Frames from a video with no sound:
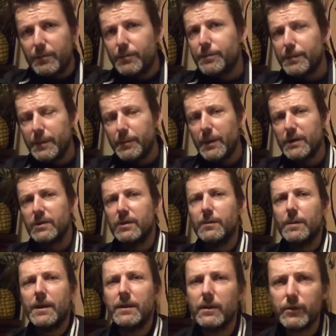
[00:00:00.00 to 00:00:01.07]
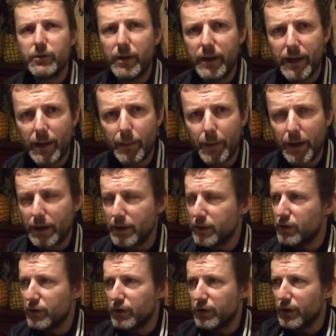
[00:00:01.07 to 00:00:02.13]
the best thing about the Australian outback
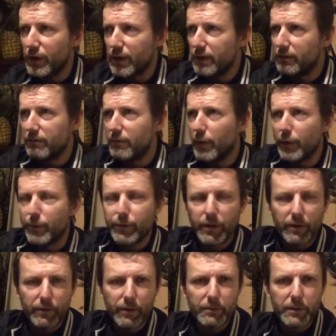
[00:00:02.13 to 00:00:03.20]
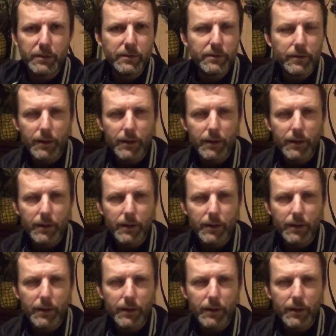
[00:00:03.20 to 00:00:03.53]
is just seeing nothing.